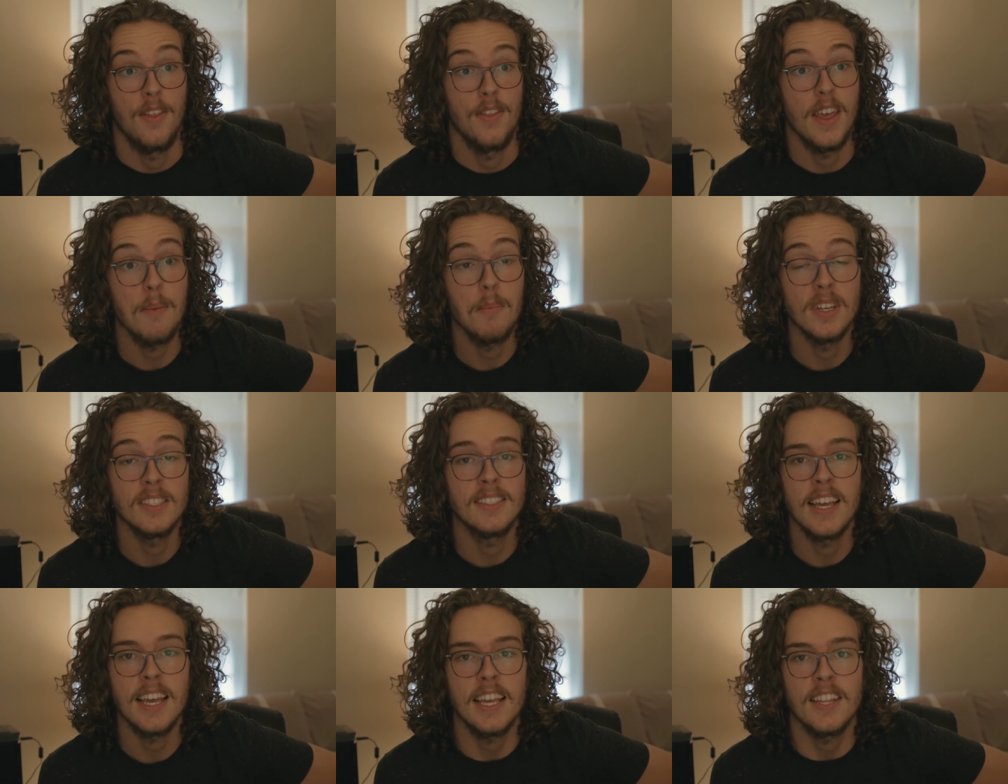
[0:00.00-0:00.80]
They must
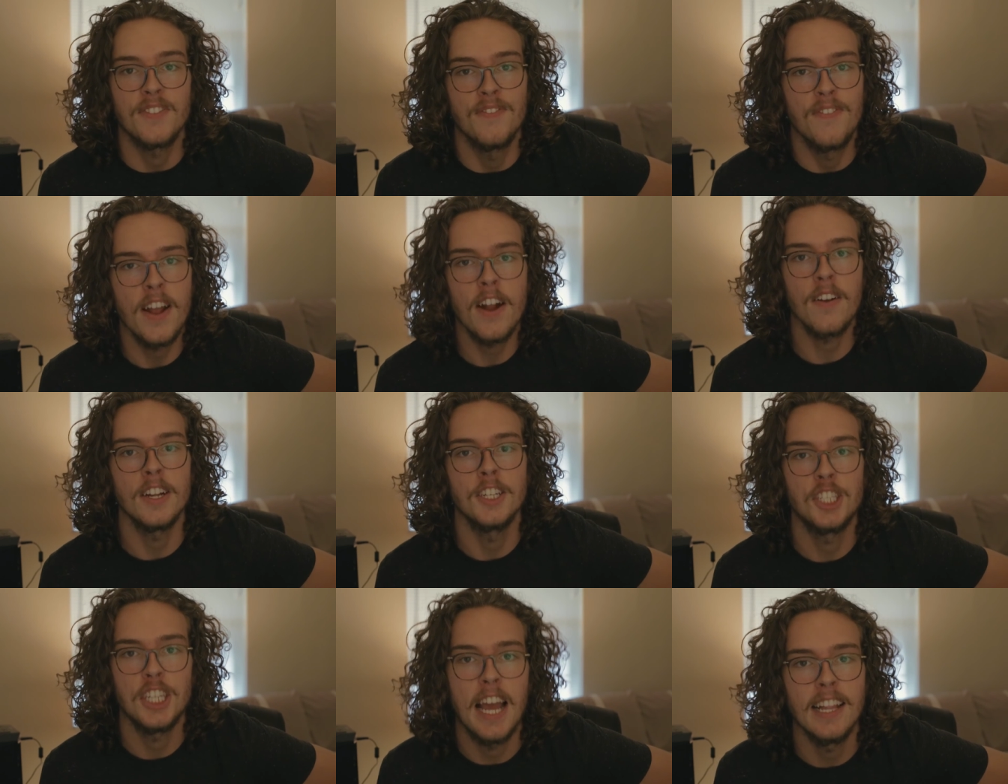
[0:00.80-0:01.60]
think it's very
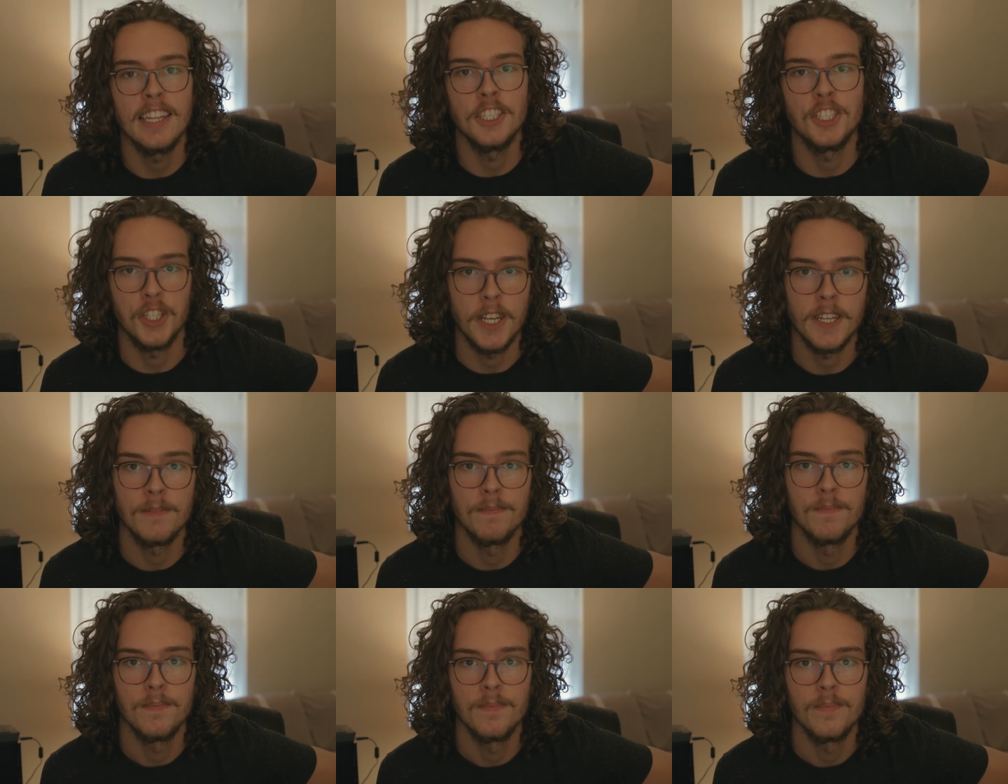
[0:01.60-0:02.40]
challenging,
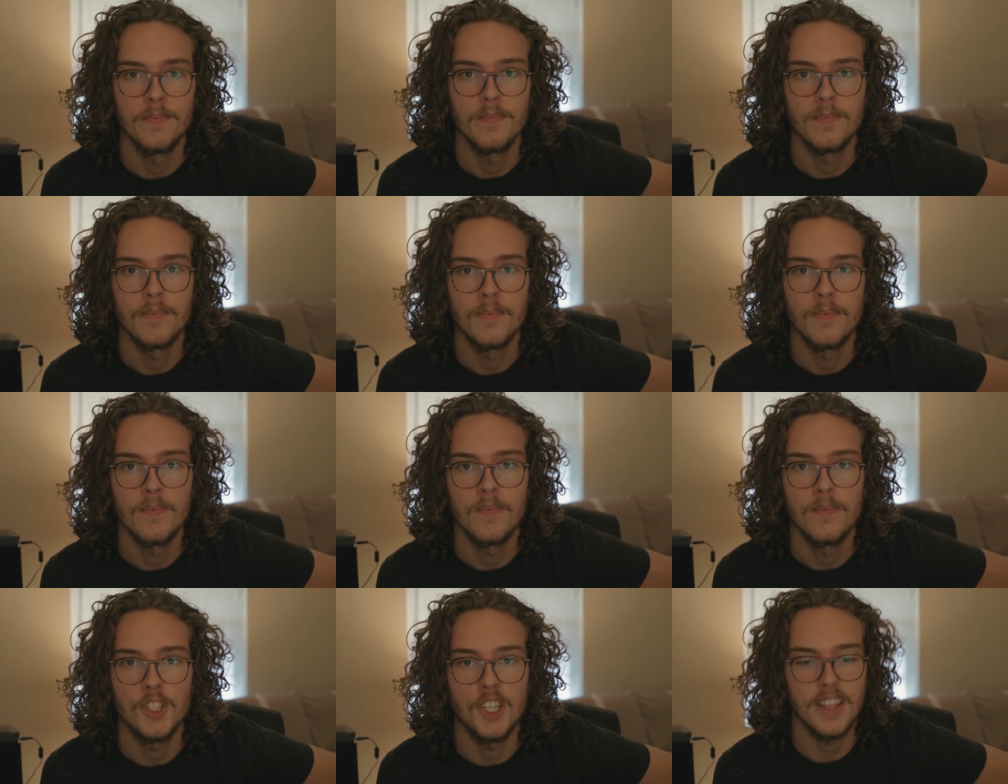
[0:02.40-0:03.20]

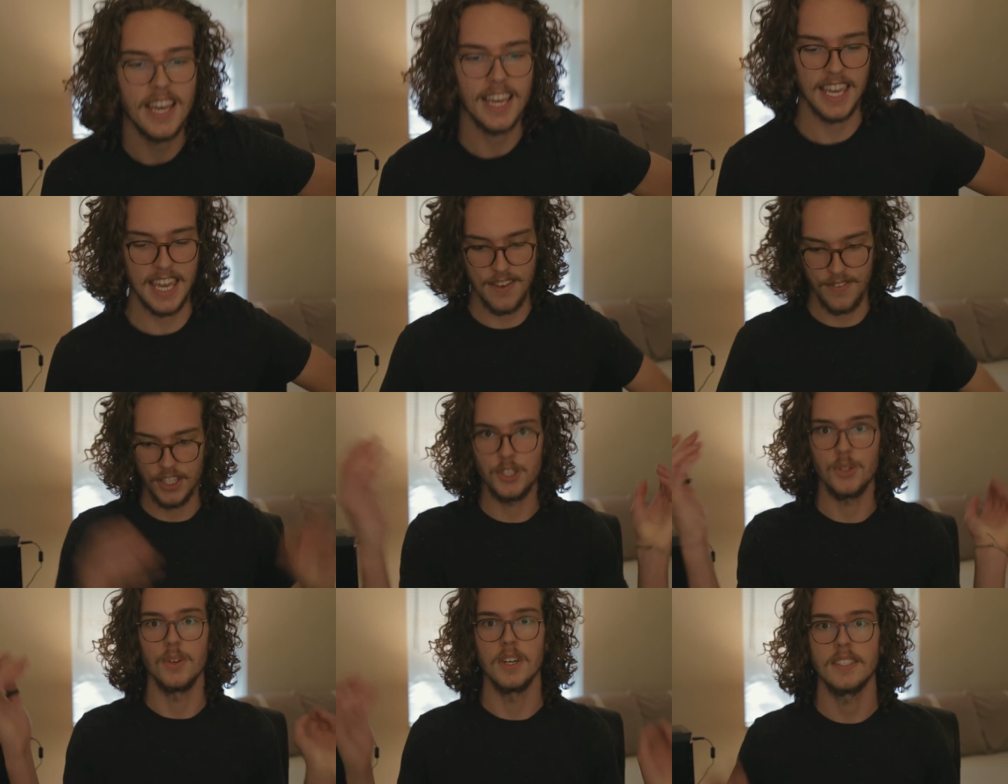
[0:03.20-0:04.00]
so they give it
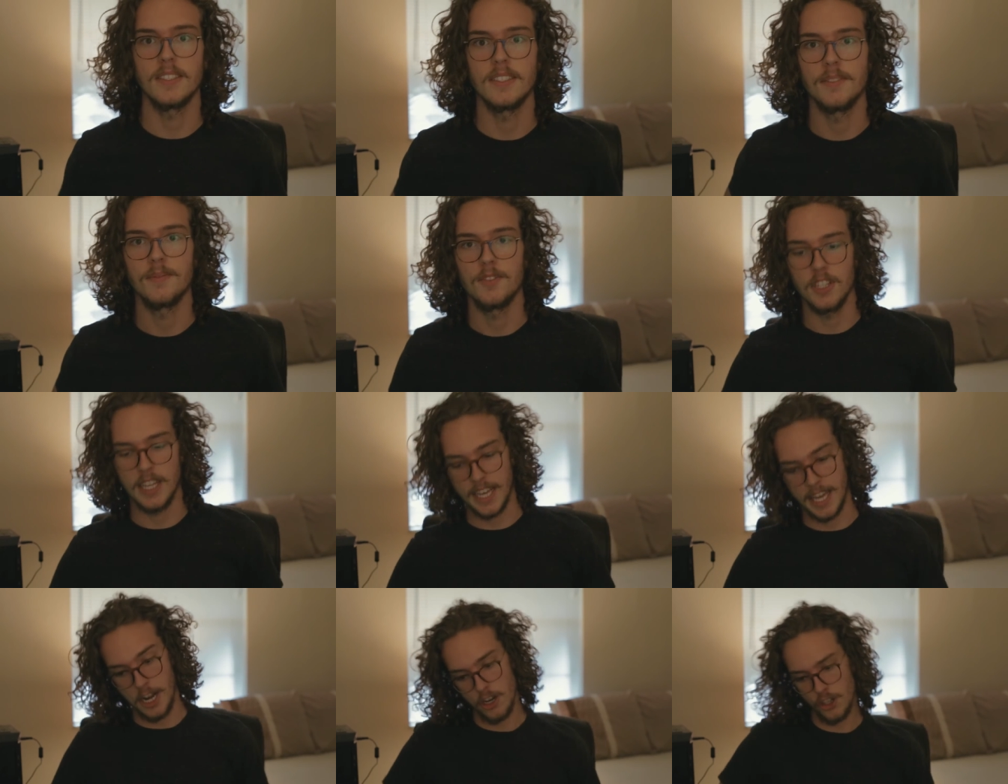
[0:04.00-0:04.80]
to us. They're
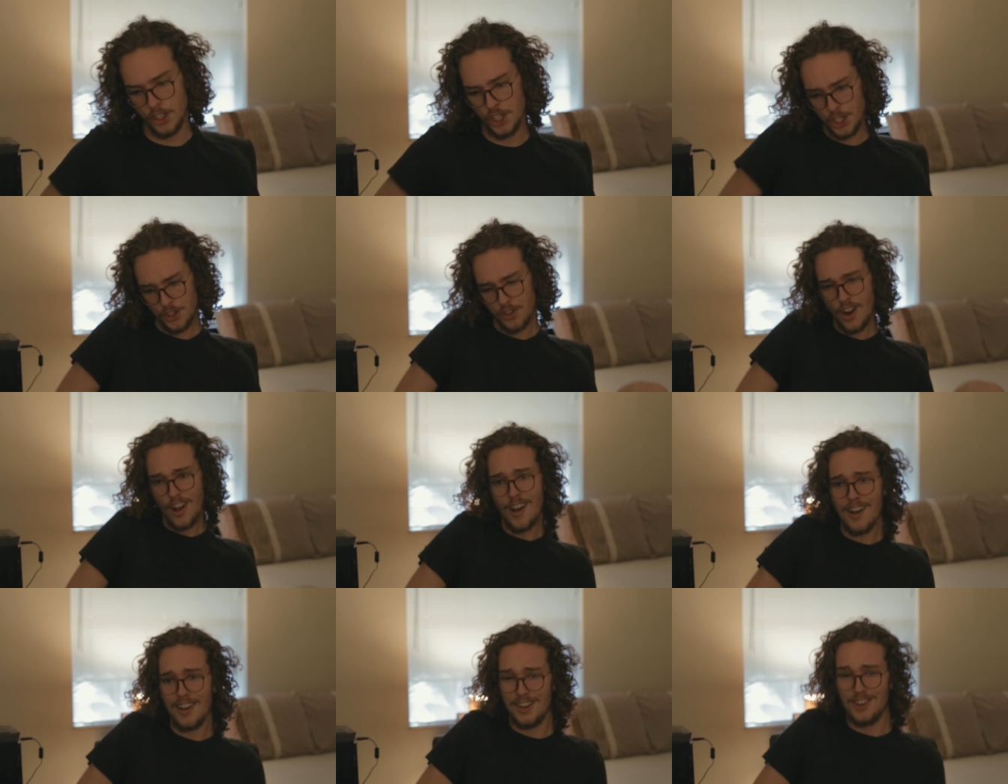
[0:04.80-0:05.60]
like, here's your
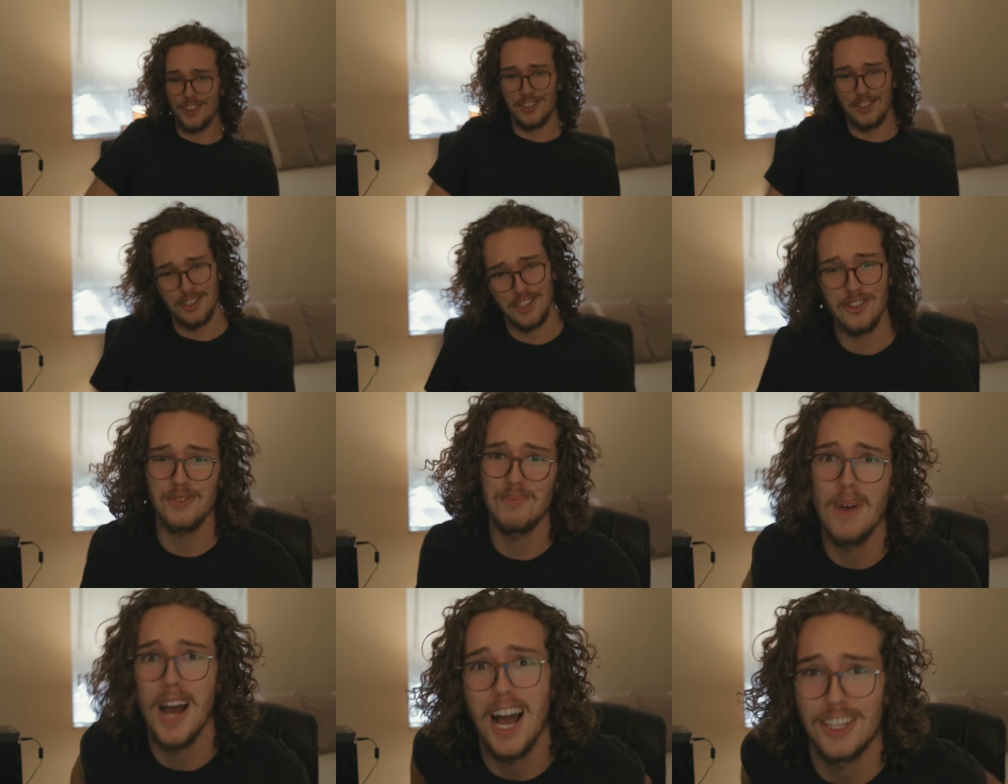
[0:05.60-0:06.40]
straw, here's your juice
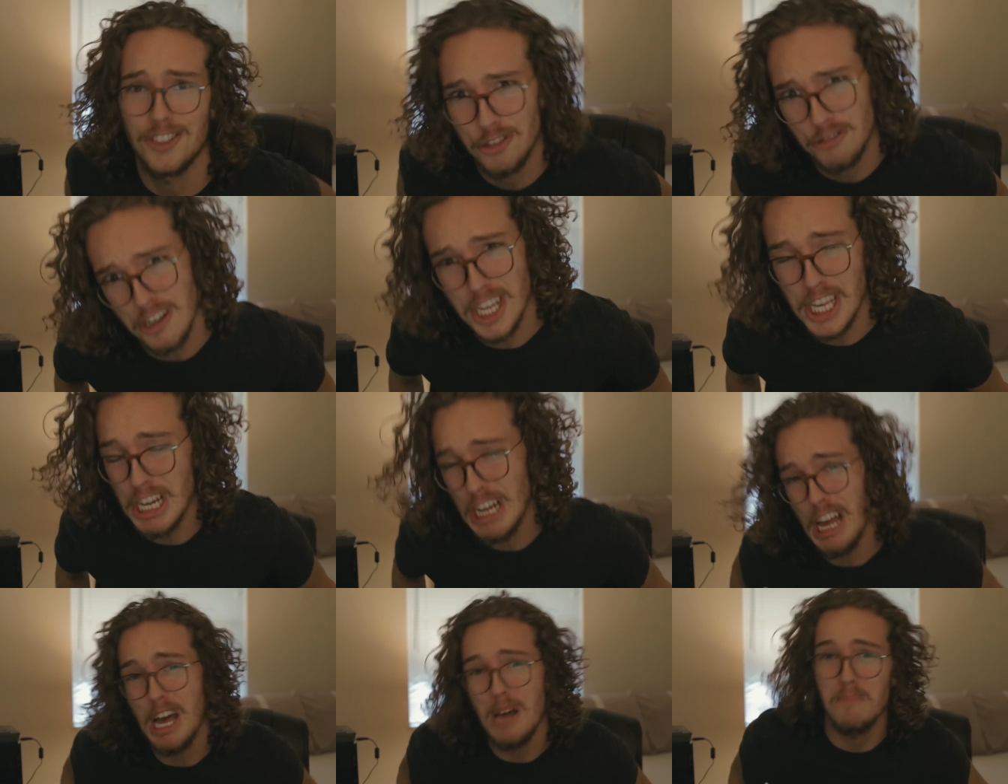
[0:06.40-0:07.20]
box, drink it
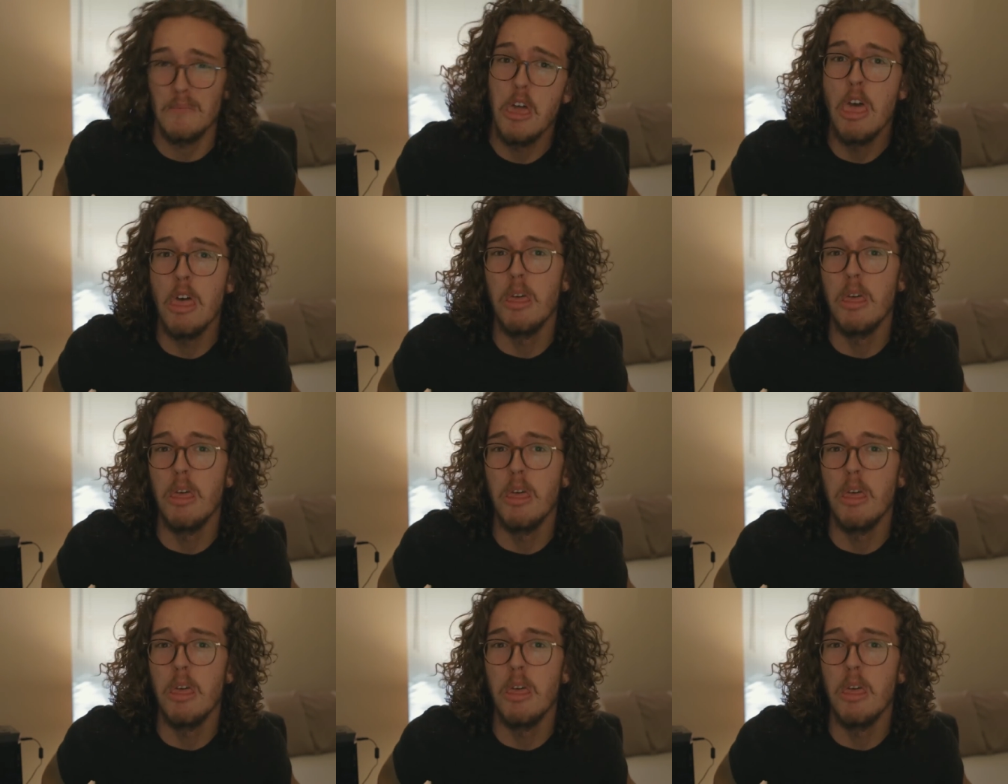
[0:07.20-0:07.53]
up.